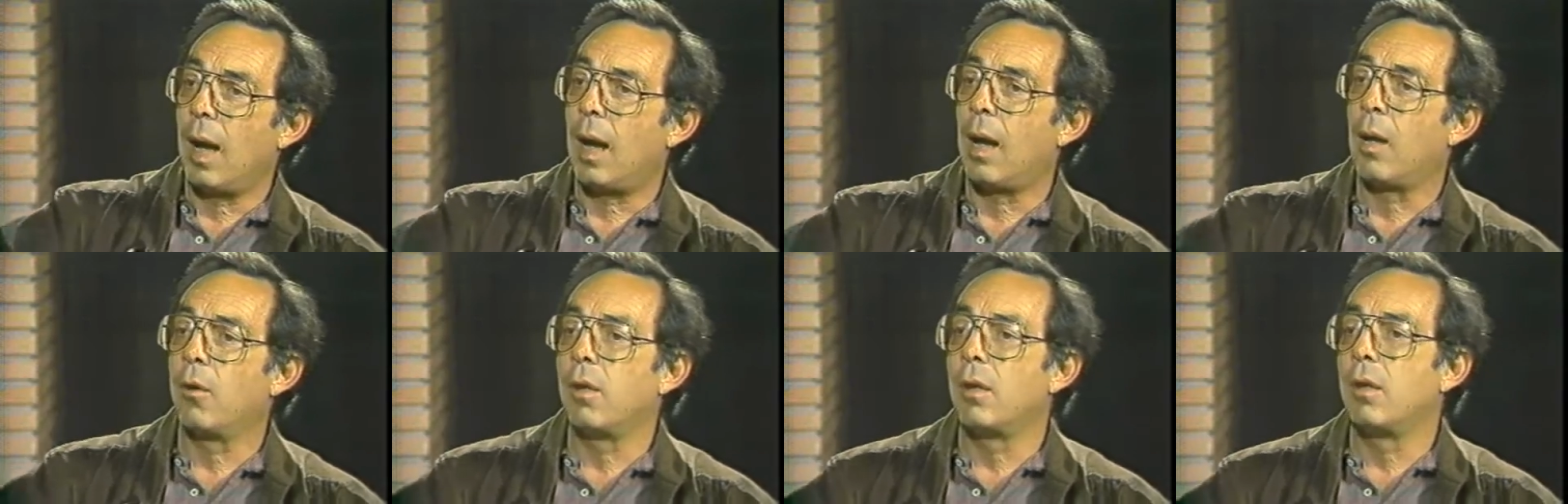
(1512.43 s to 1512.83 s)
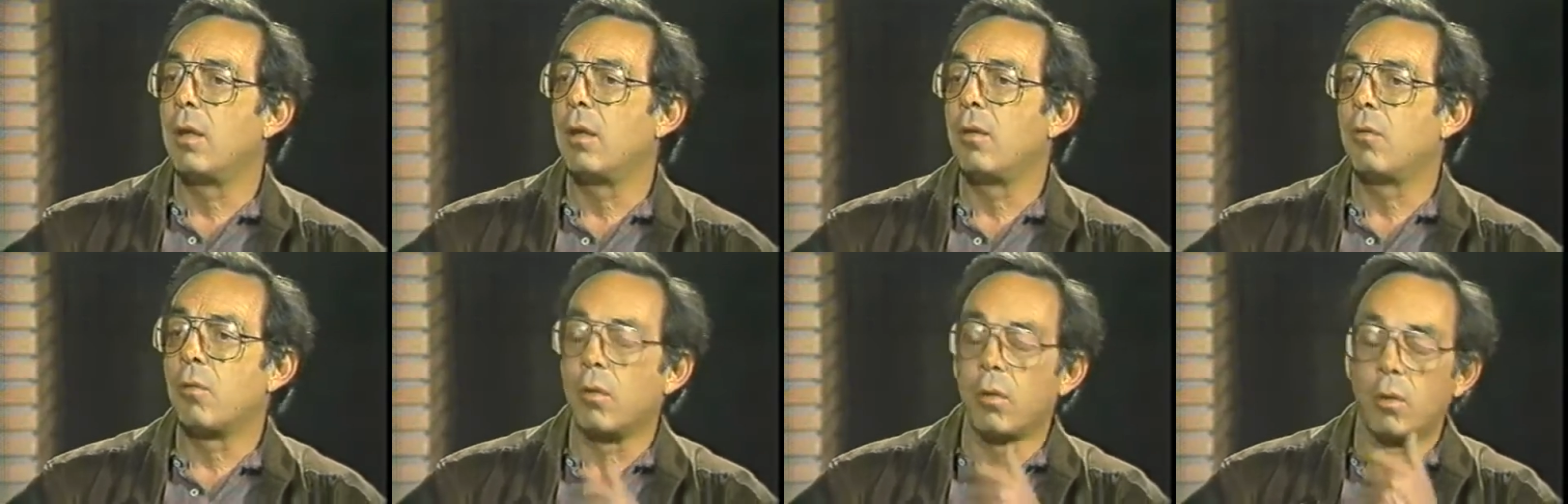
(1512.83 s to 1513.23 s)
out in
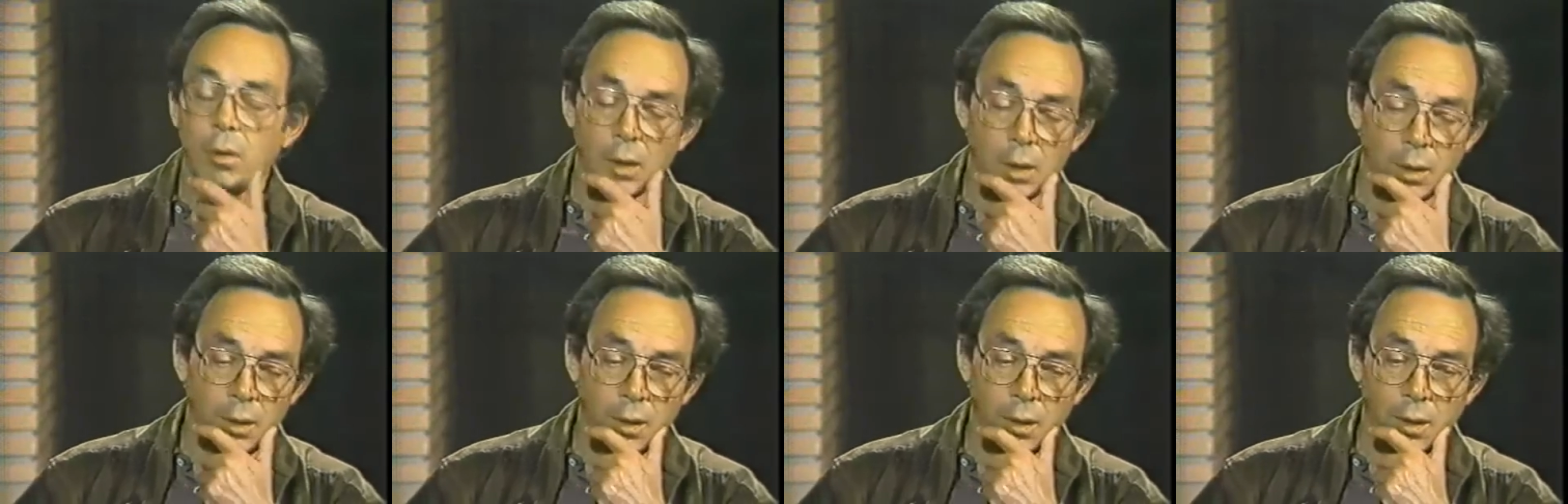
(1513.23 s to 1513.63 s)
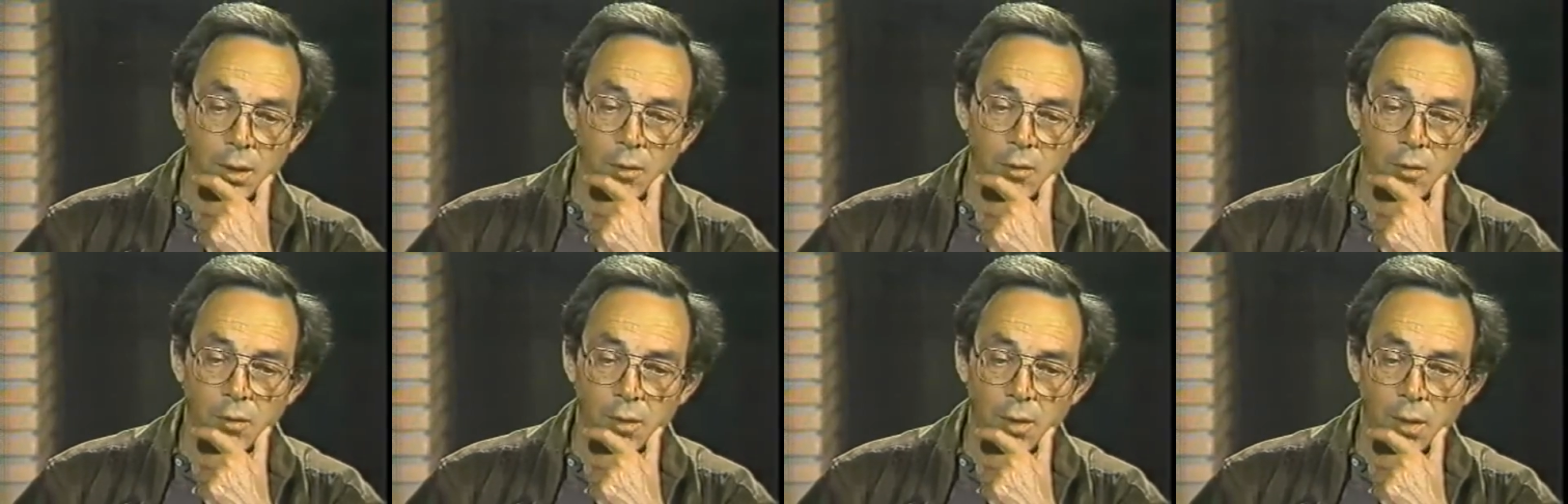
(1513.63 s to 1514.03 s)
these rural
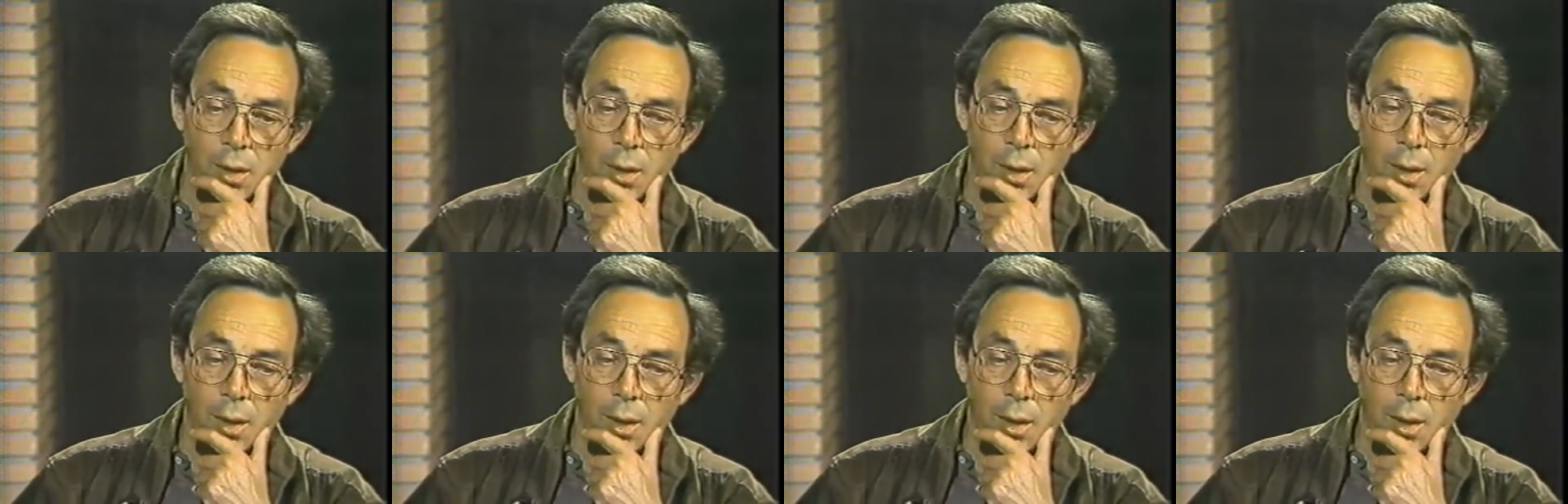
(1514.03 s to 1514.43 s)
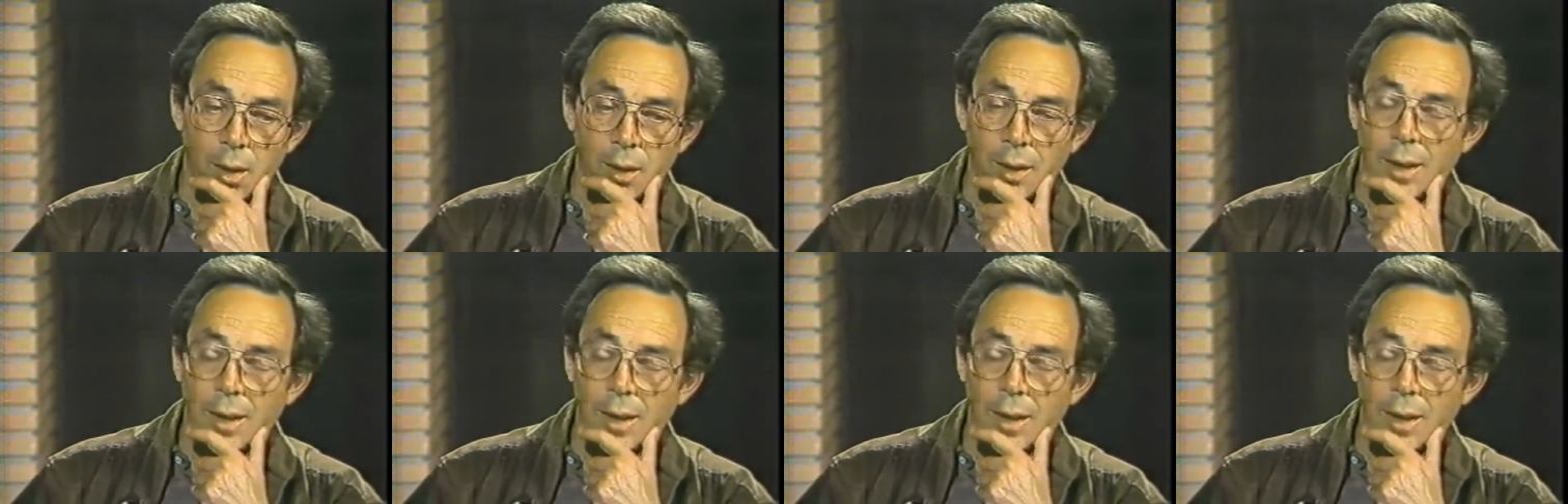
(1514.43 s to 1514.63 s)
areas.